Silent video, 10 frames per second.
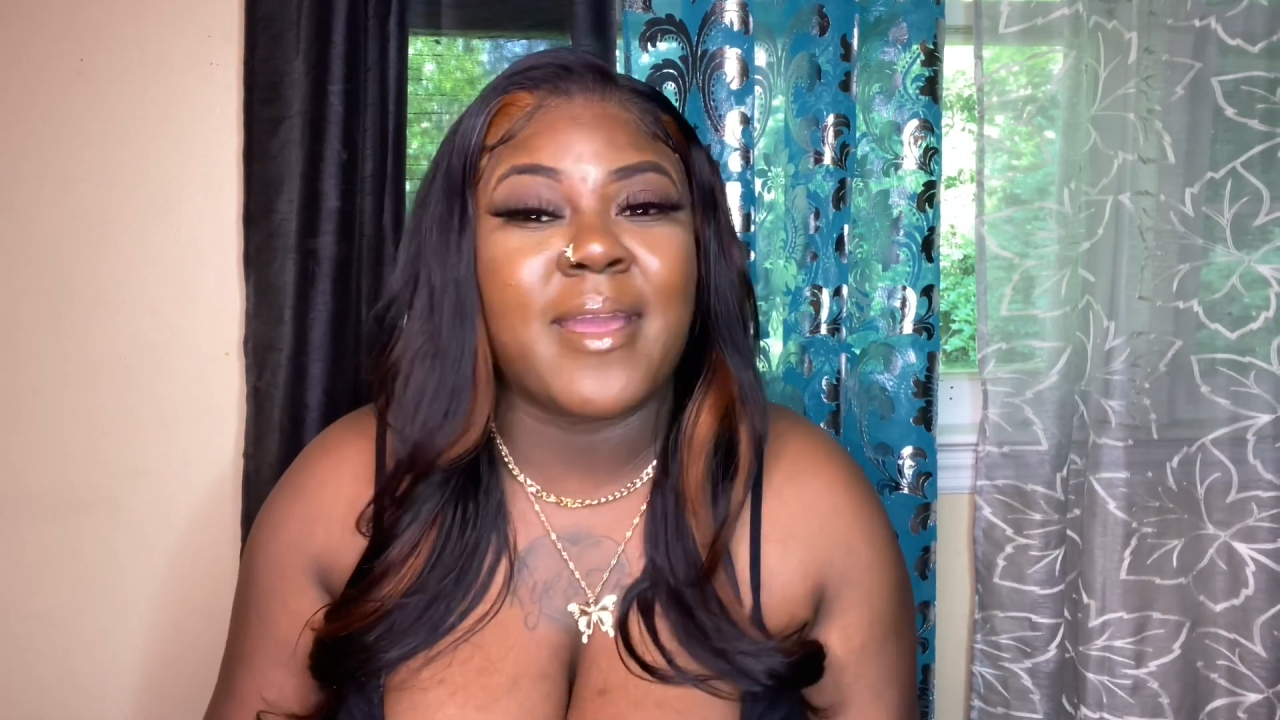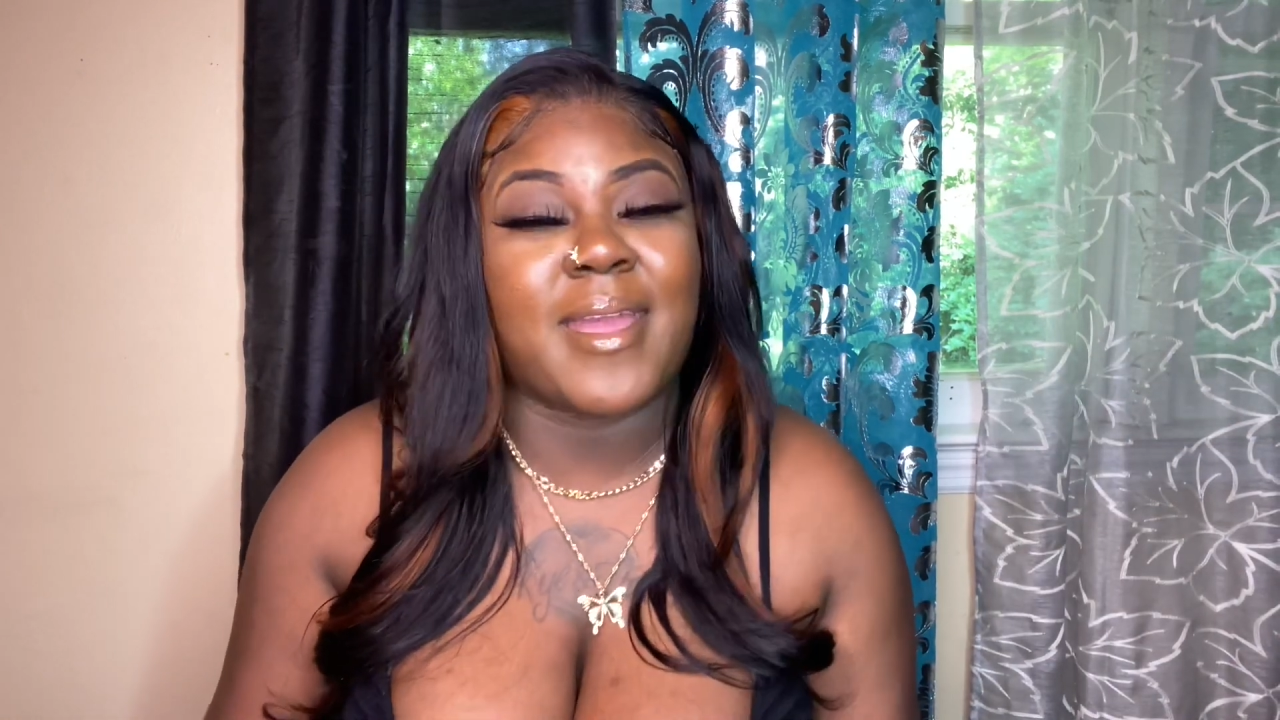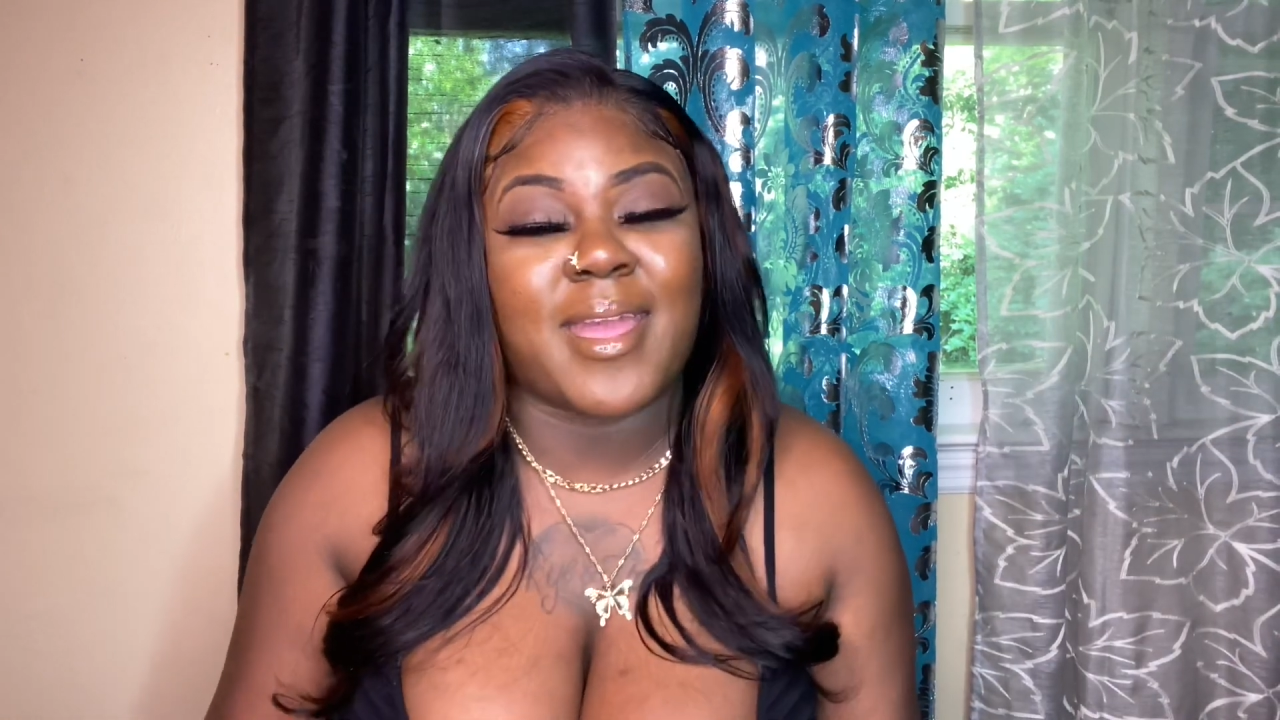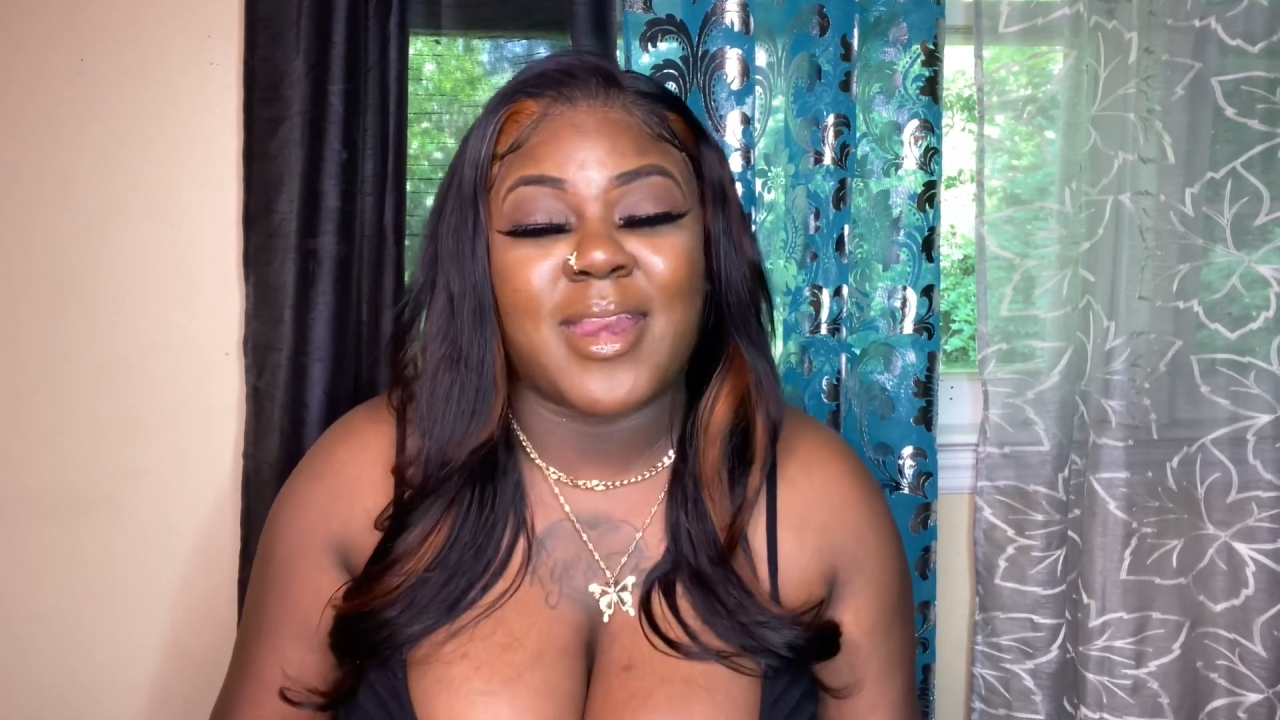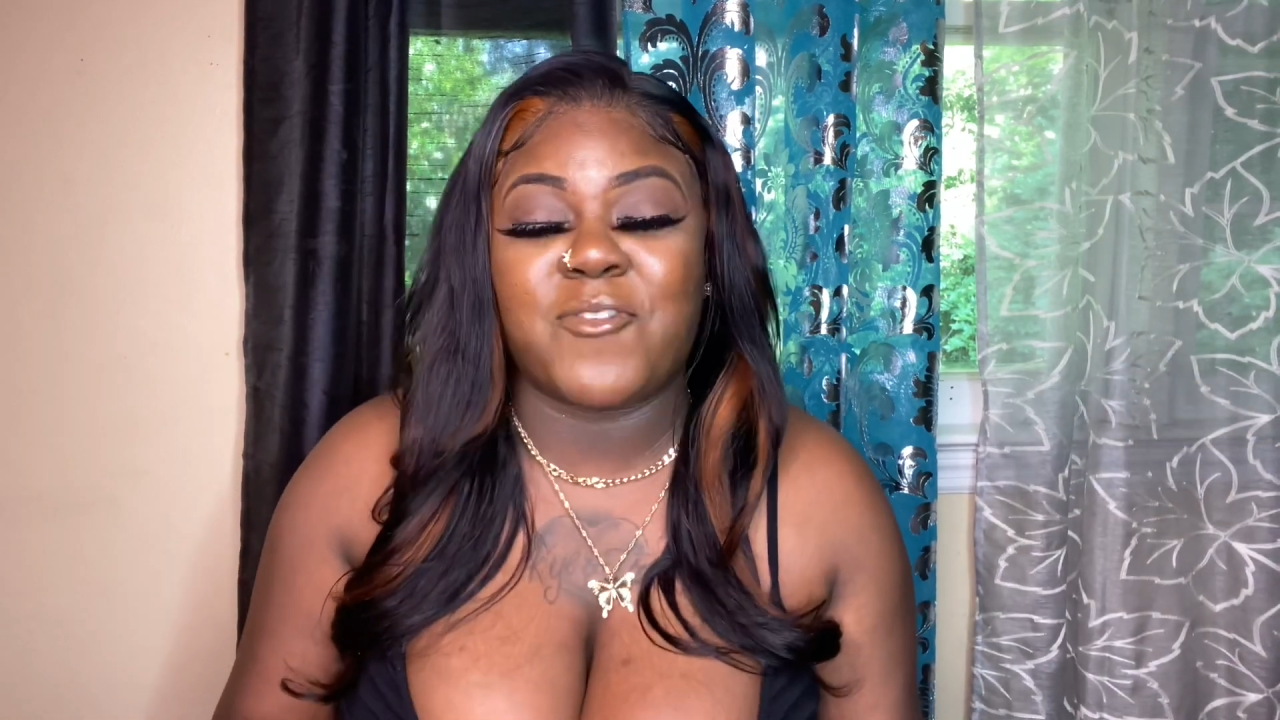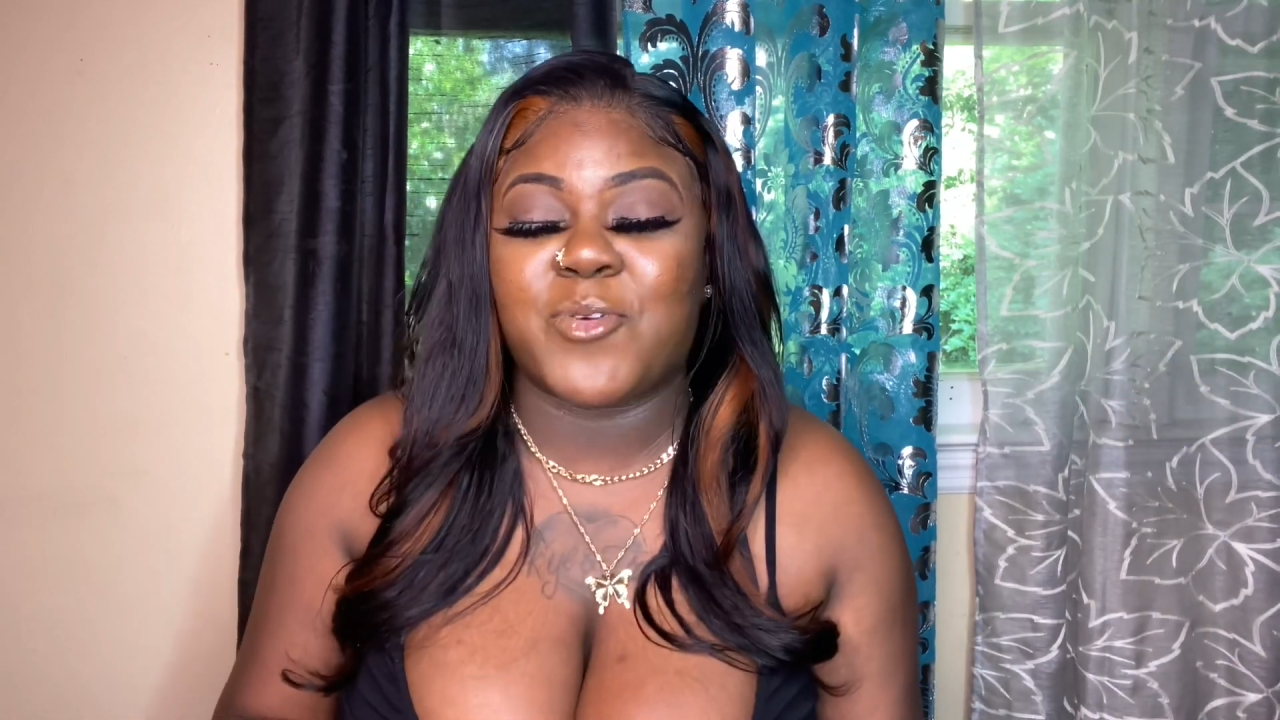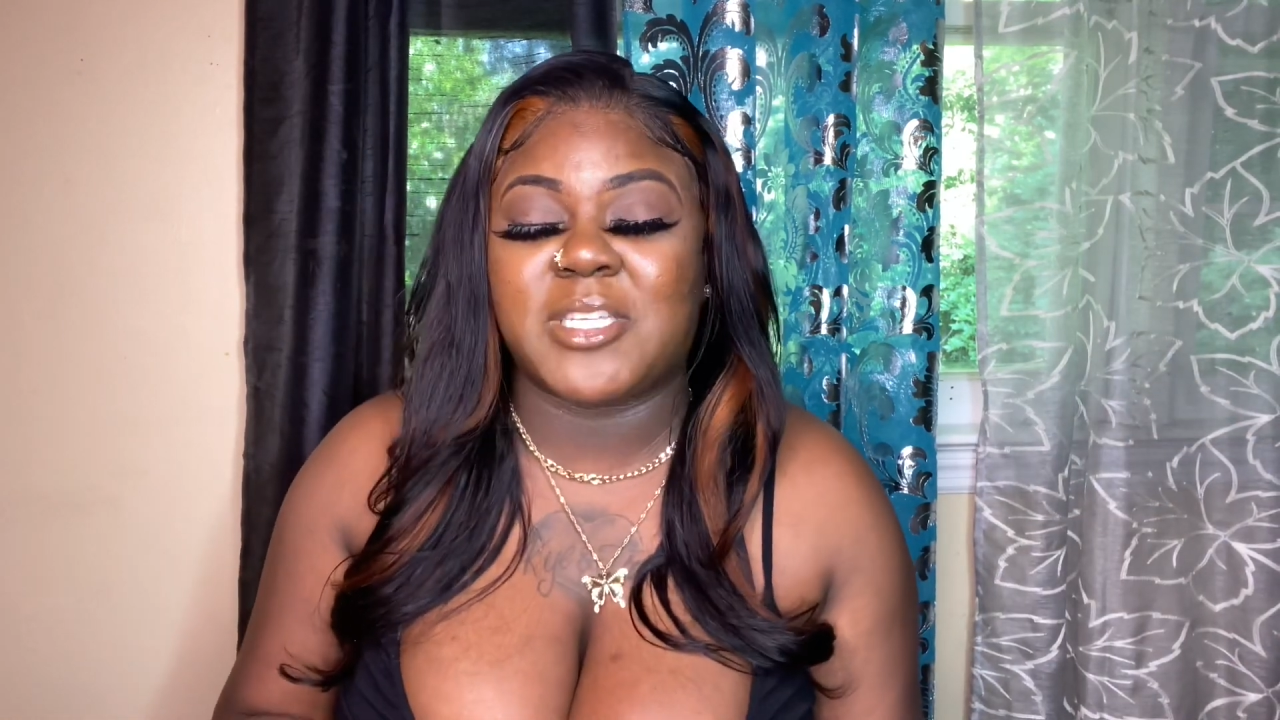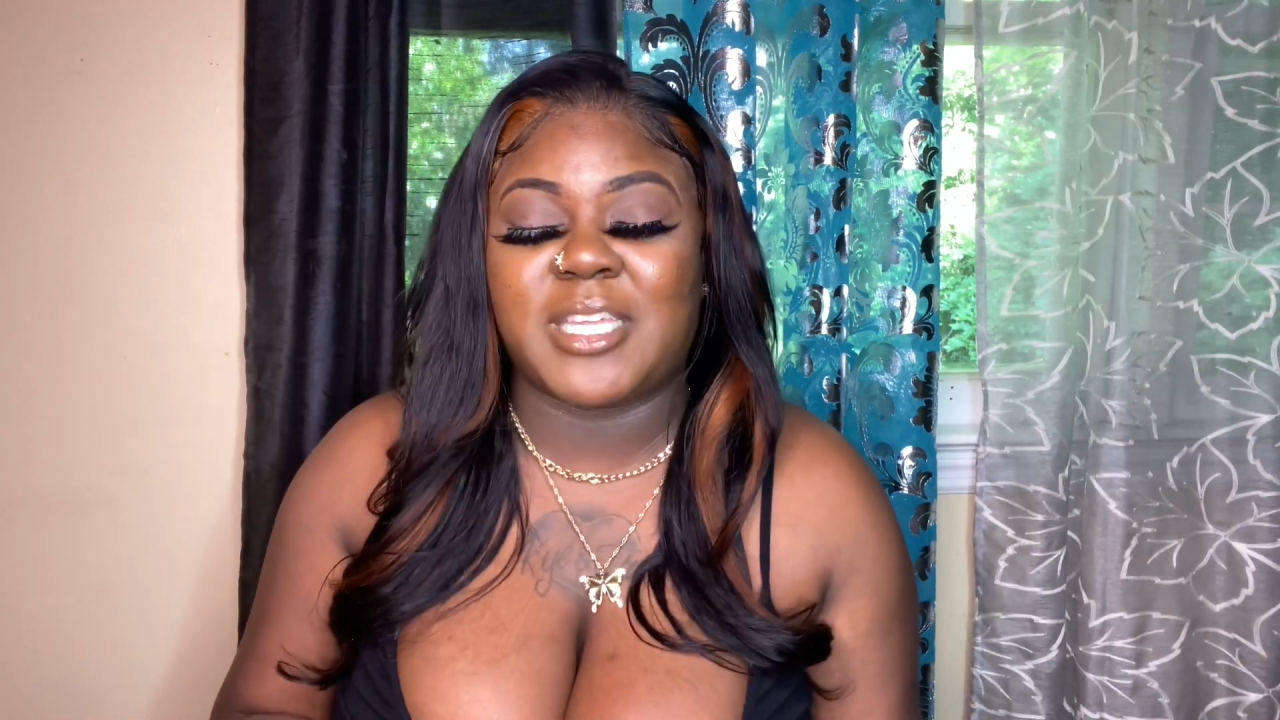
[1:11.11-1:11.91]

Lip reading: And if you want to